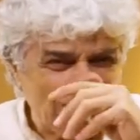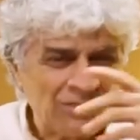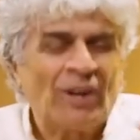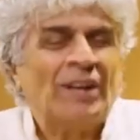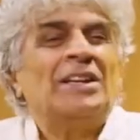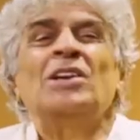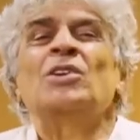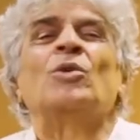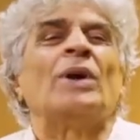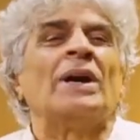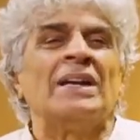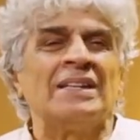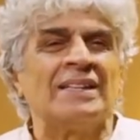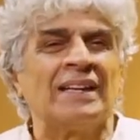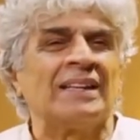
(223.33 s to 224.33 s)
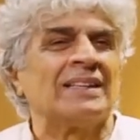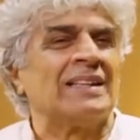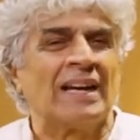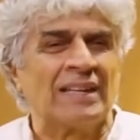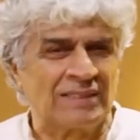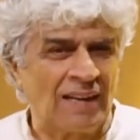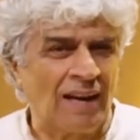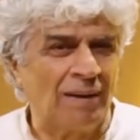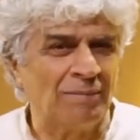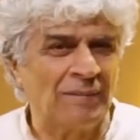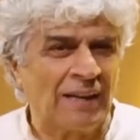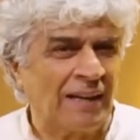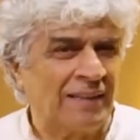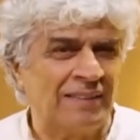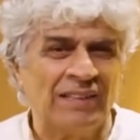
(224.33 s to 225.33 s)
So I didn't know anything at that time,
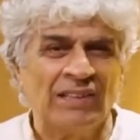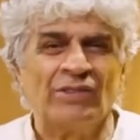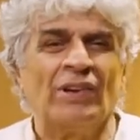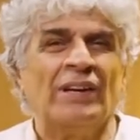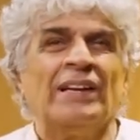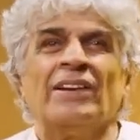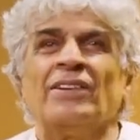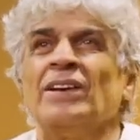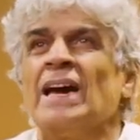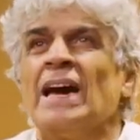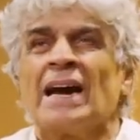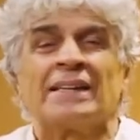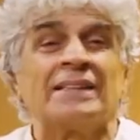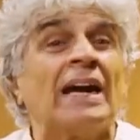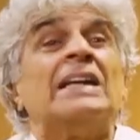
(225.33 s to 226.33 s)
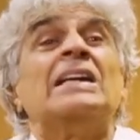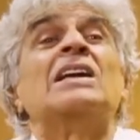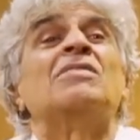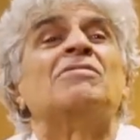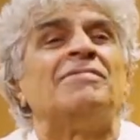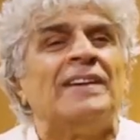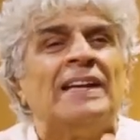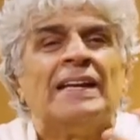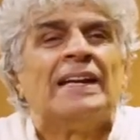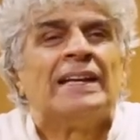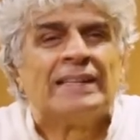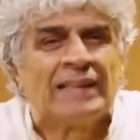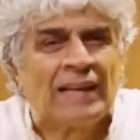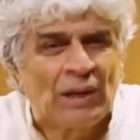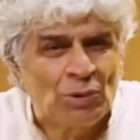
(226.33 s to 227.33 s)
and I didn't really react. I didn't feel
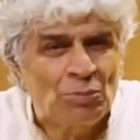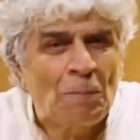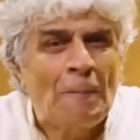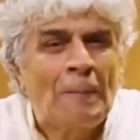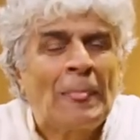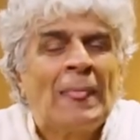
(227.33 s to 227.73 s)
anything.